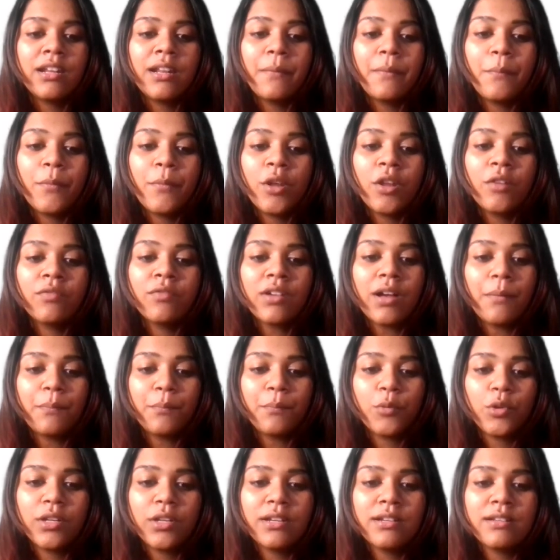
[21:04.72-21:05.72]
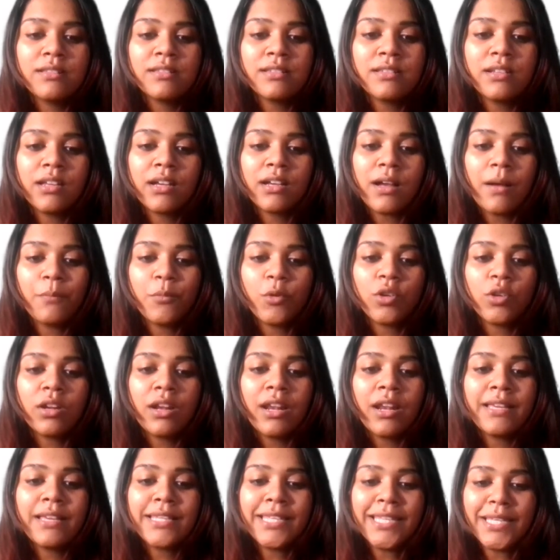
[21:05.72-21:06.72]
a number of components in a computer
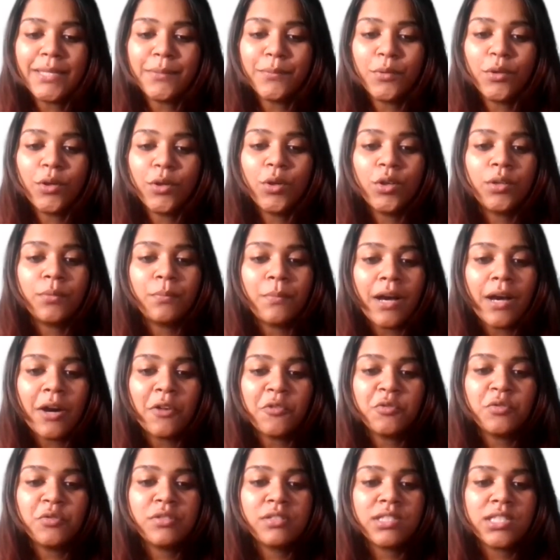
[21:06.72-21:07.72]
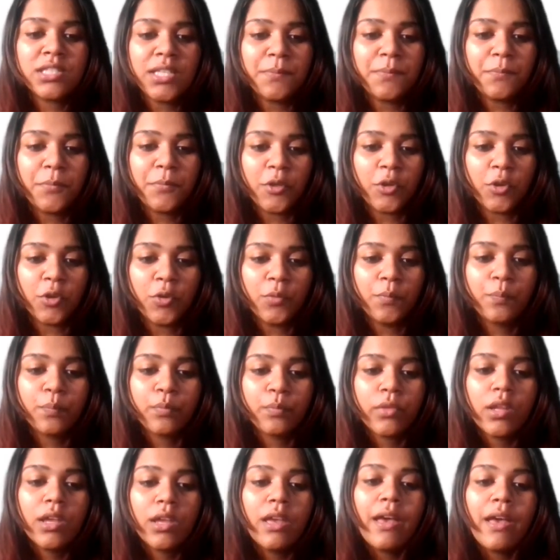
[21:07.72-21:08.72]
like keyboard, mouse, CPU,
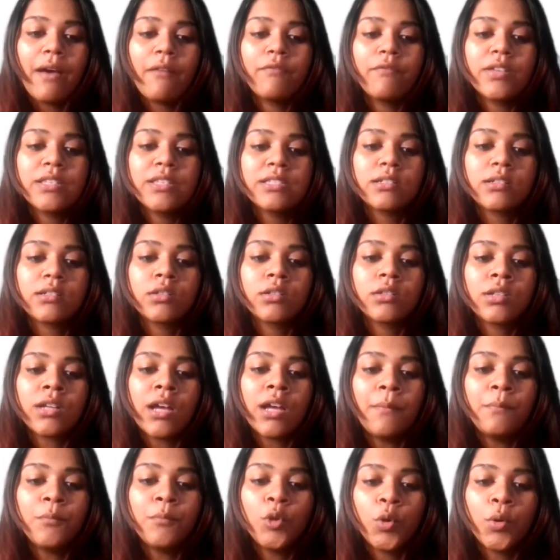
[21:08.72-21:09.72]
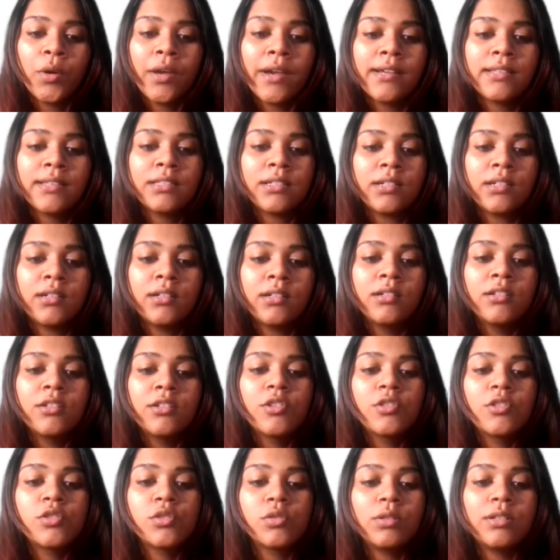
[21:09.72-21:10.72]
which come together
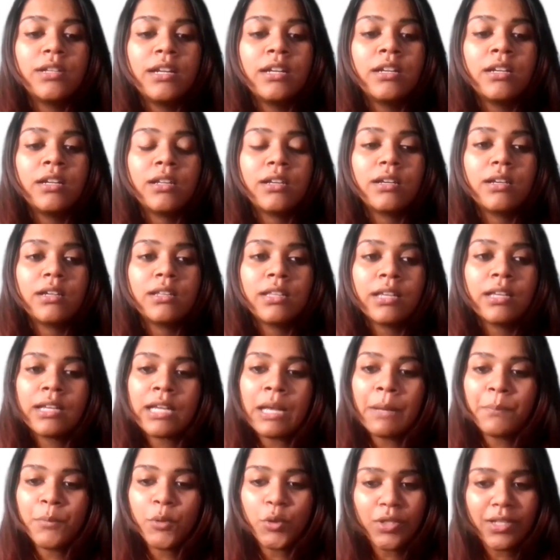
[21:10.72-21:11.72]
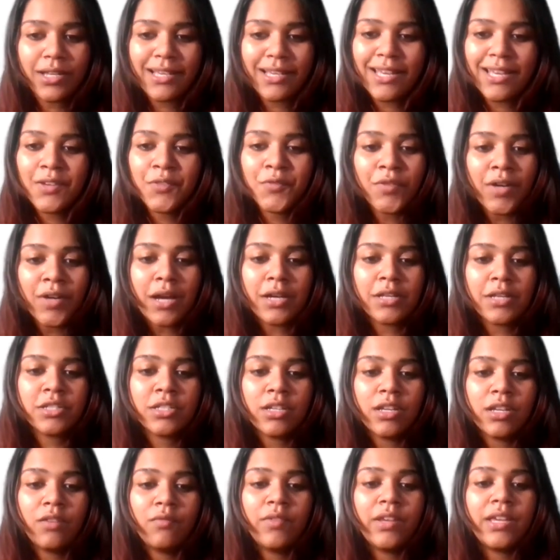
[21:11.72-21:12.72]
so that the computer can
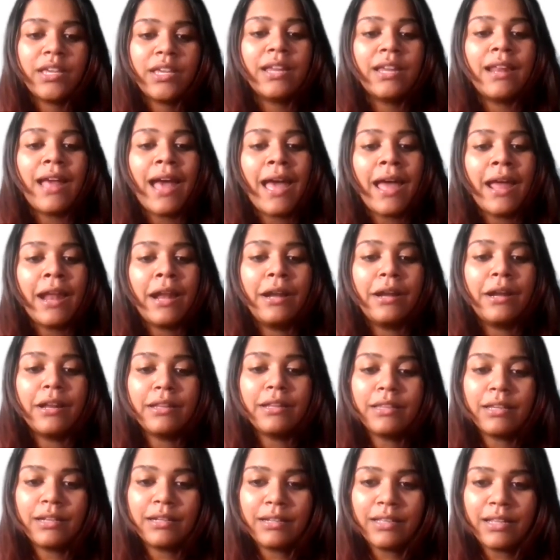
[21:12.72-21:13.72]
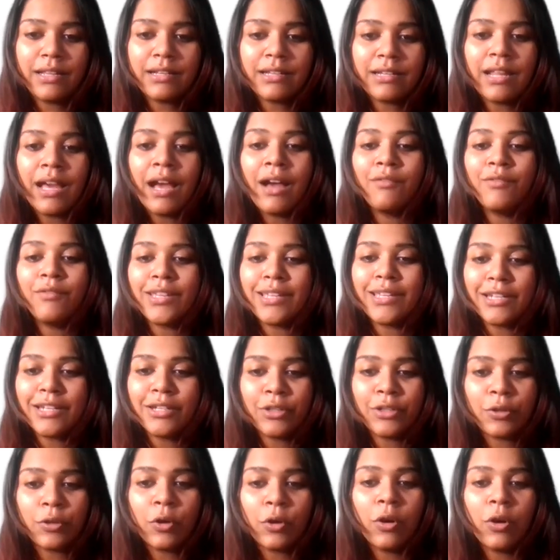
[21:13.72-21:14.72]
function. We can enter the data, we
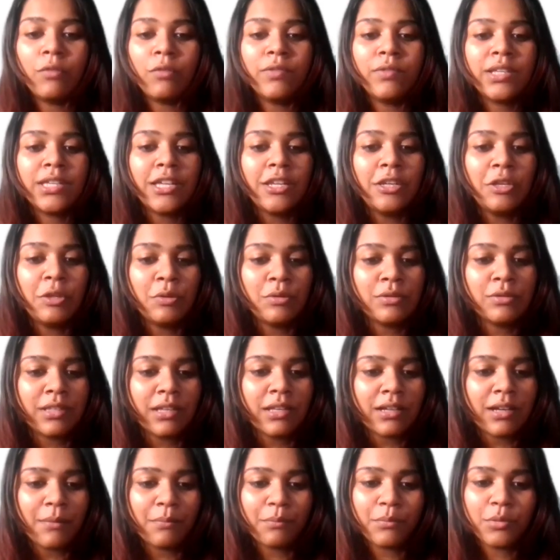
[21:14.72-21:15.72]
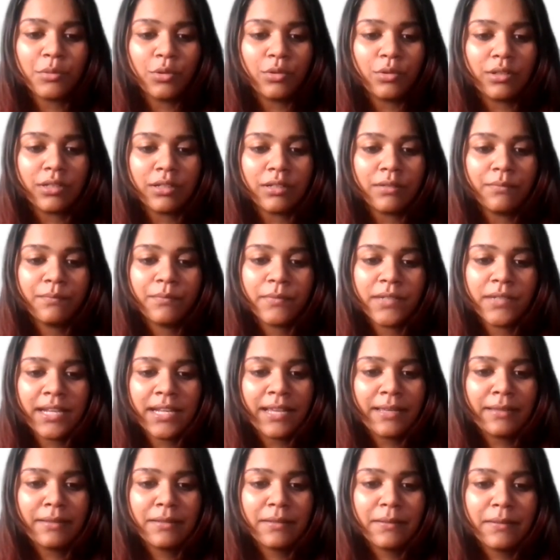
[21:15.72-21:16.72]
can draw, we can use the computer,
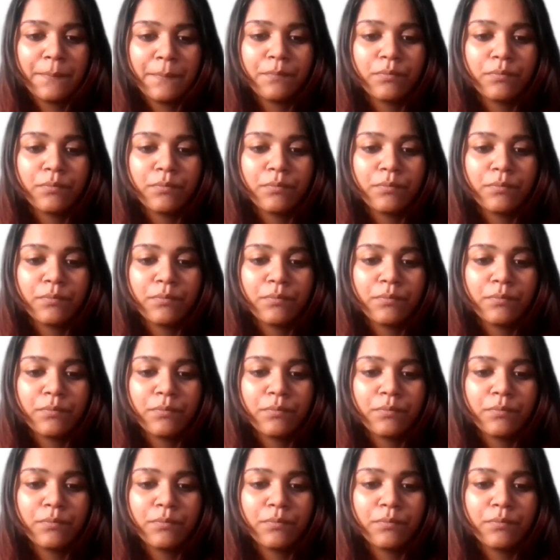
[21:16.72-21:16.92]
right?